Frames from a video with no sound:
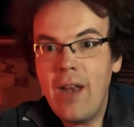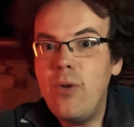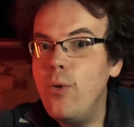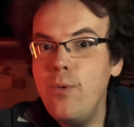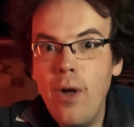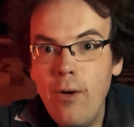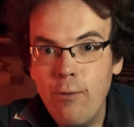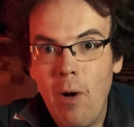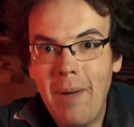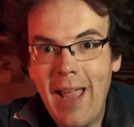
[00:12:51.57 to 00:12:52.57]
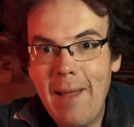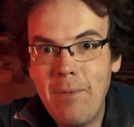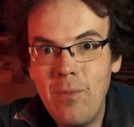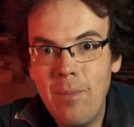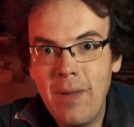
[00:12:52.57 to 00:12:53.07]
and who knows what might
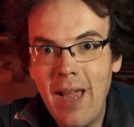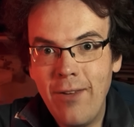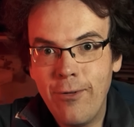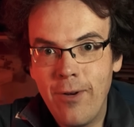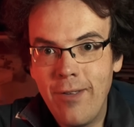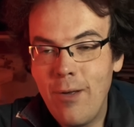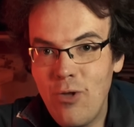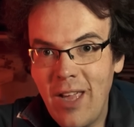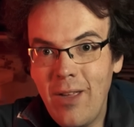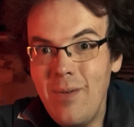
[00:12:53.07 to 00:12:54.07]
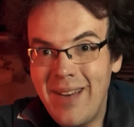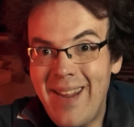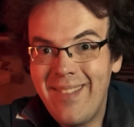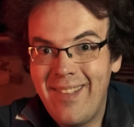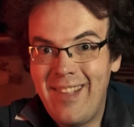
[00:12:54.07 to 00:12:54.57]
happen with Piastri, so Checo
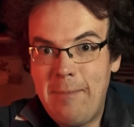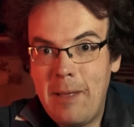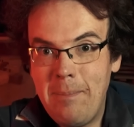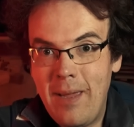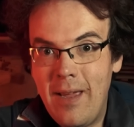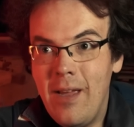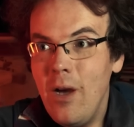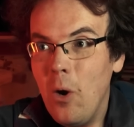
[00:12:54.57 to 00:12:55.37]
needs to step up here,